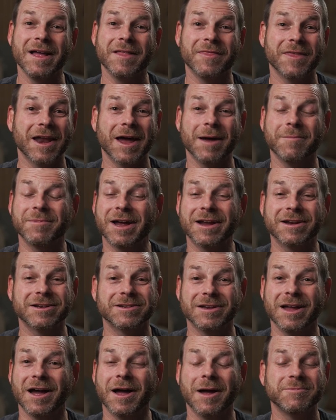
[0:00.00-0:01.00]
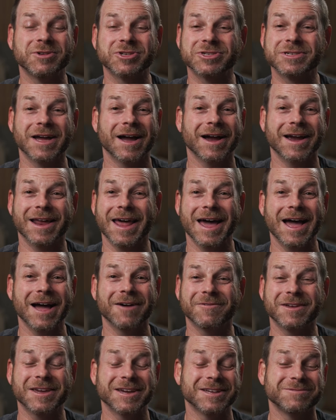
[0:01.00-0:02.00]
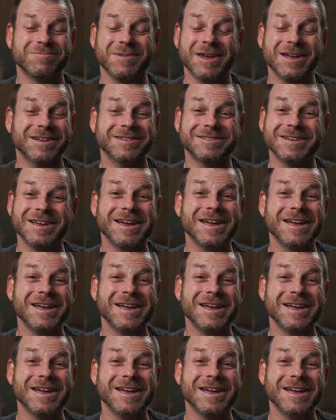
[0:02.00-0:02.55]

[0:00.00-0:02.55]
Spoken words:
that I'm just not going to have kids. Because